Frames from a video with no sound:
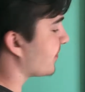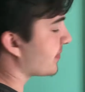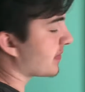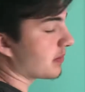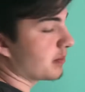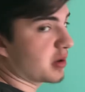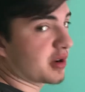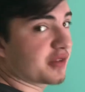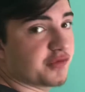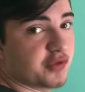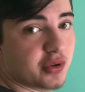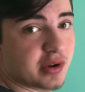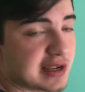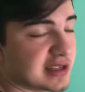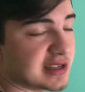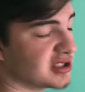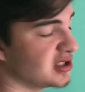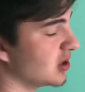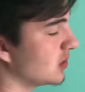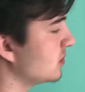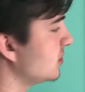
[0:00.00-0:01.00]
But if you guys
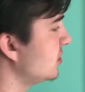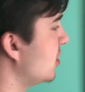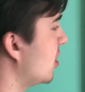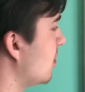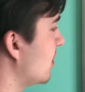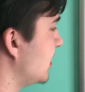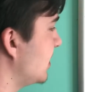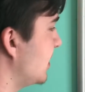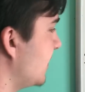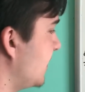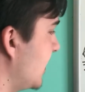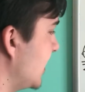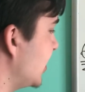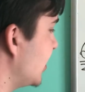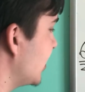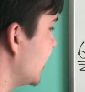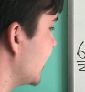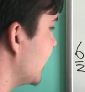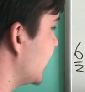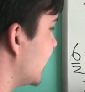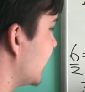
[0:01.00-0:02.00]
don't know what
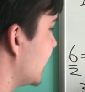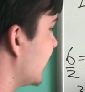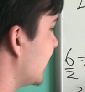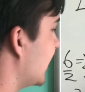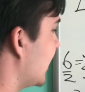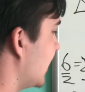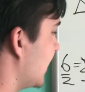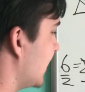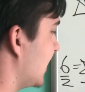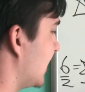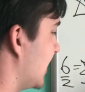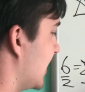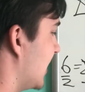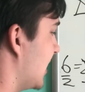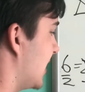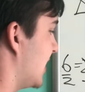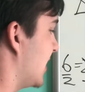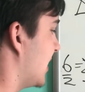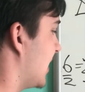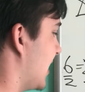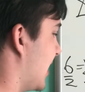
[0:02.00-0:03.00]
division is,
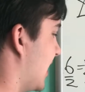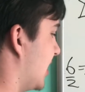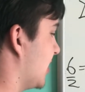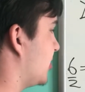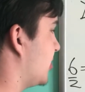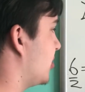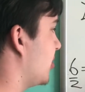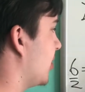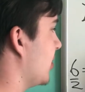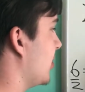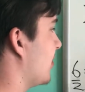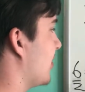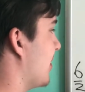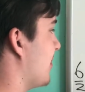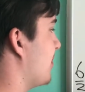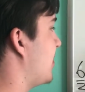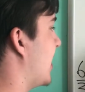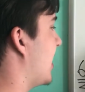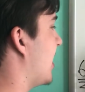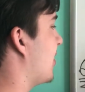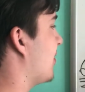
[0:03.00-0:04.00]
I'll show you a
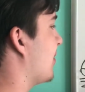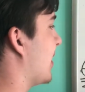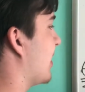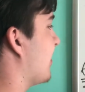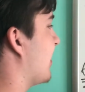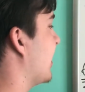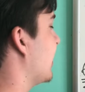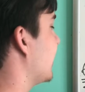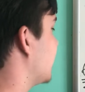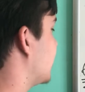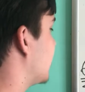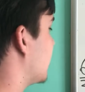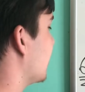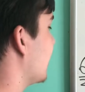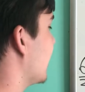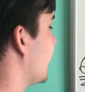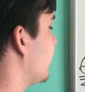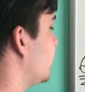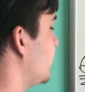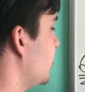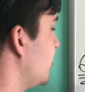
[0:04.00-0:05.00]
better way, right? So we
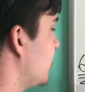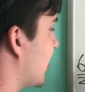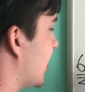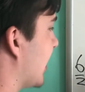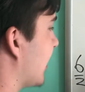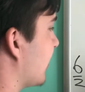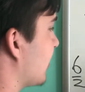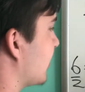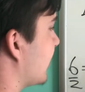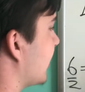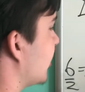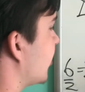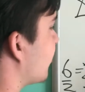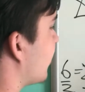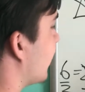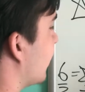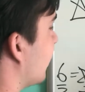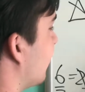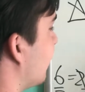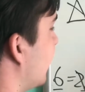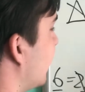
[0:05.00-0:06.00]
have 2 triangles, right?
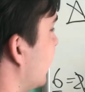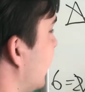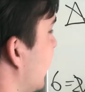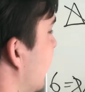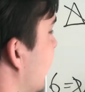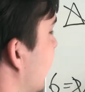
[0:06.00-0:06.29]
Triangle 1,